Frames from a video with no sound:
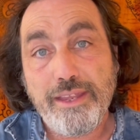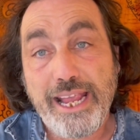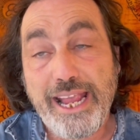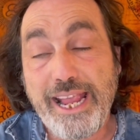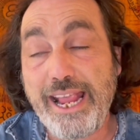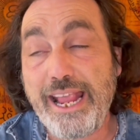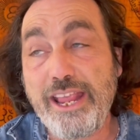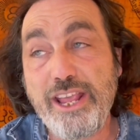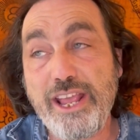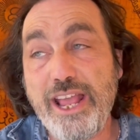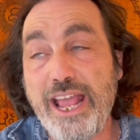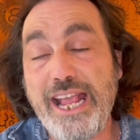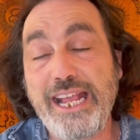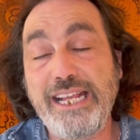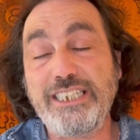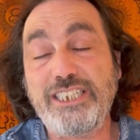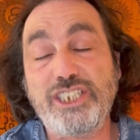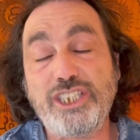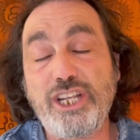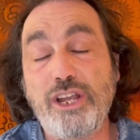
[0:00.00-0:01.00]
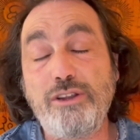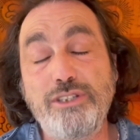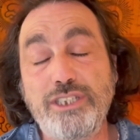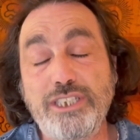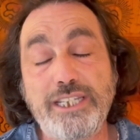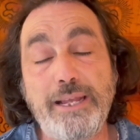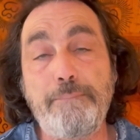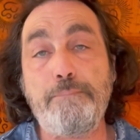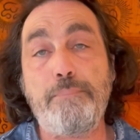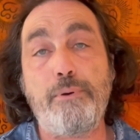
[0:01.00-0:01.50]
It's so
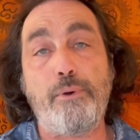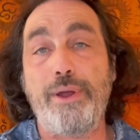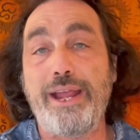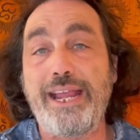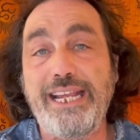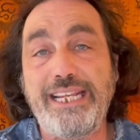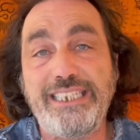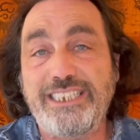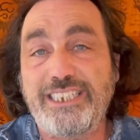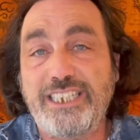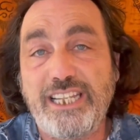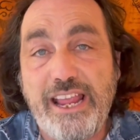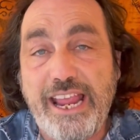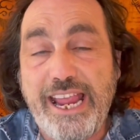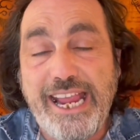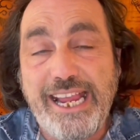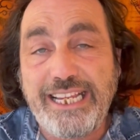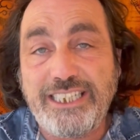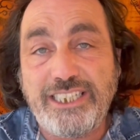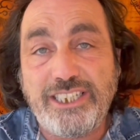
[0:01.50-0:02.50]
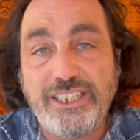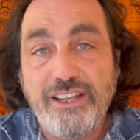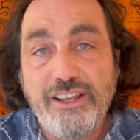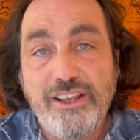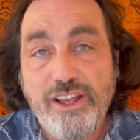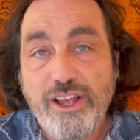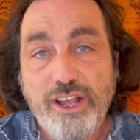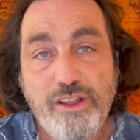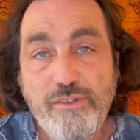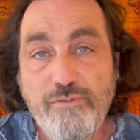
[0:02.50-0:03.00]
simple. It is
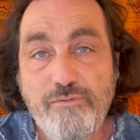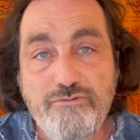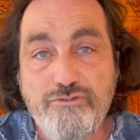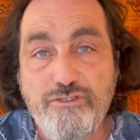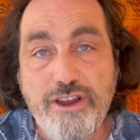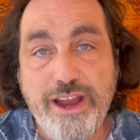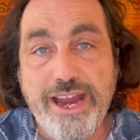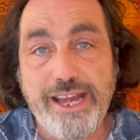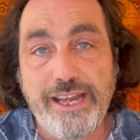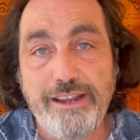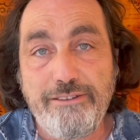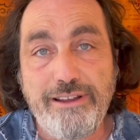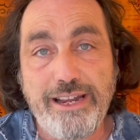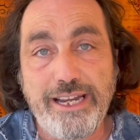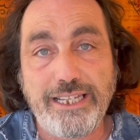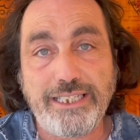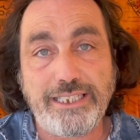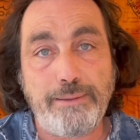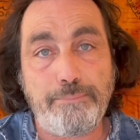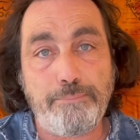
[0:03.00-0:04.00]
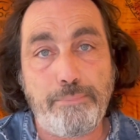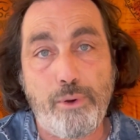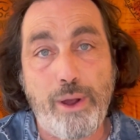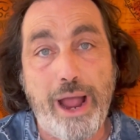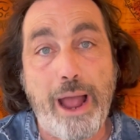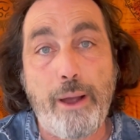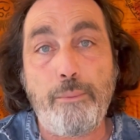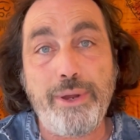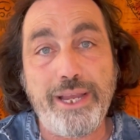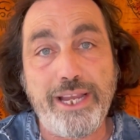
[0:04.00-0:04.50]
really, really simple
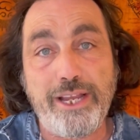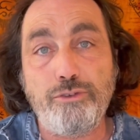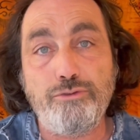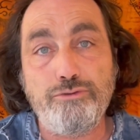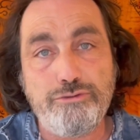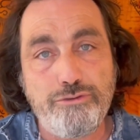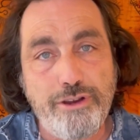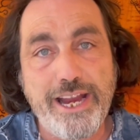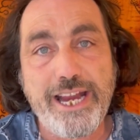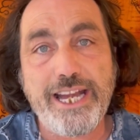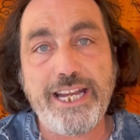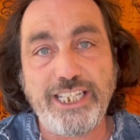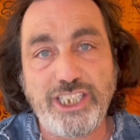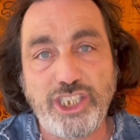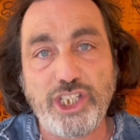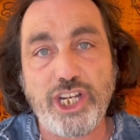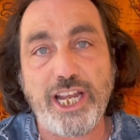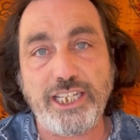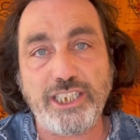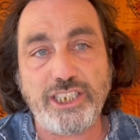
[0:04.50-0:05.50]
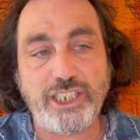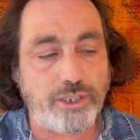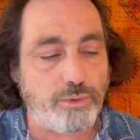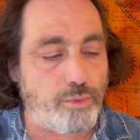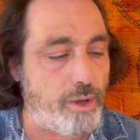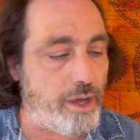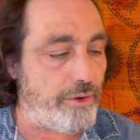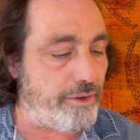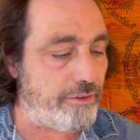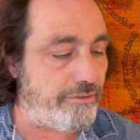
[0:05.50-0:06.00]
how we could really change this
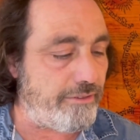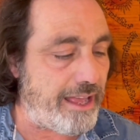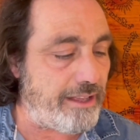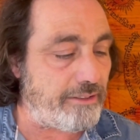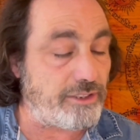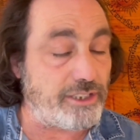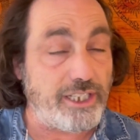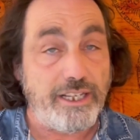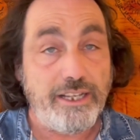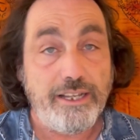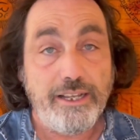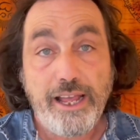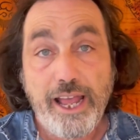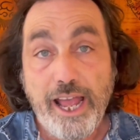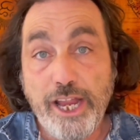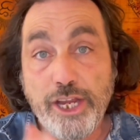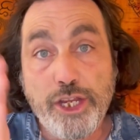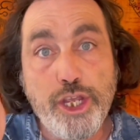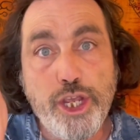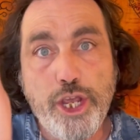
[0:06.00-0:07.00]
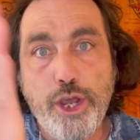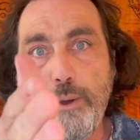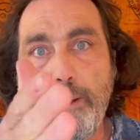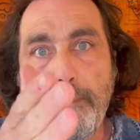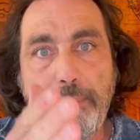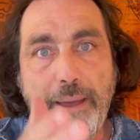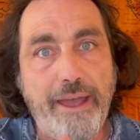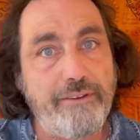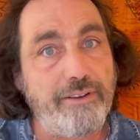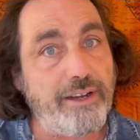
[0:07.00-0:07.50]
world around. And you
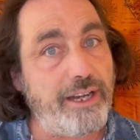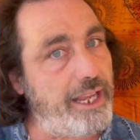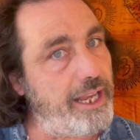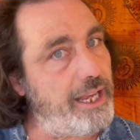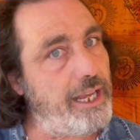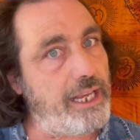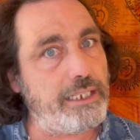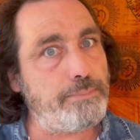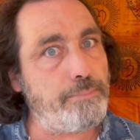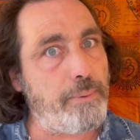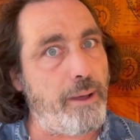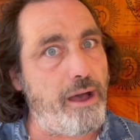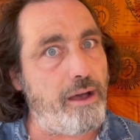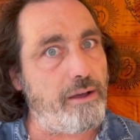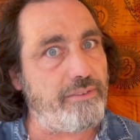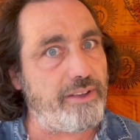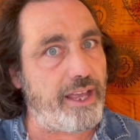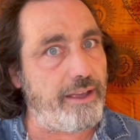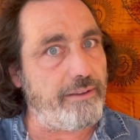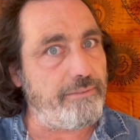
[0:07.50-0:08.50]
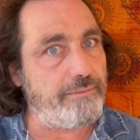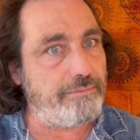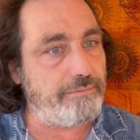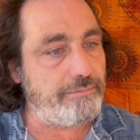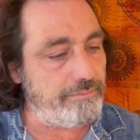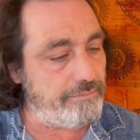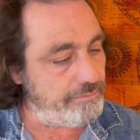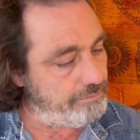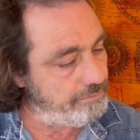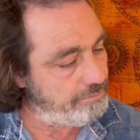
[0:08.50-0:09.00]
apparently is part of it.
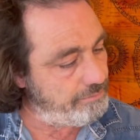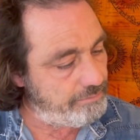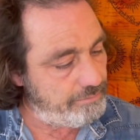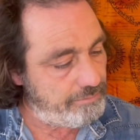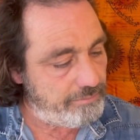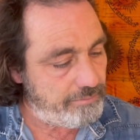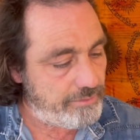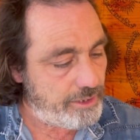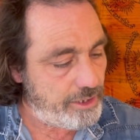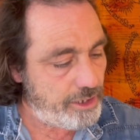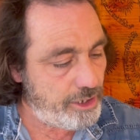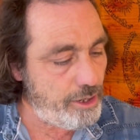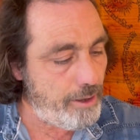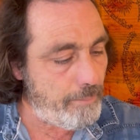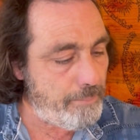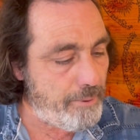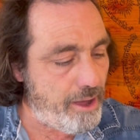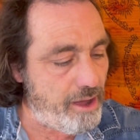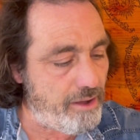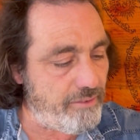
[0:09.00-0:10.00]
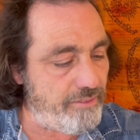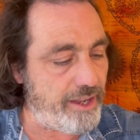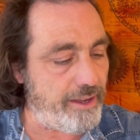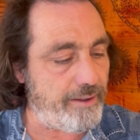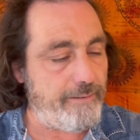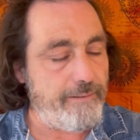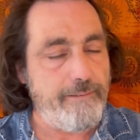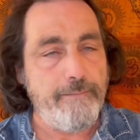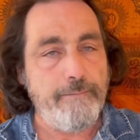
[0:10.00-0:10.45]
You're part of it.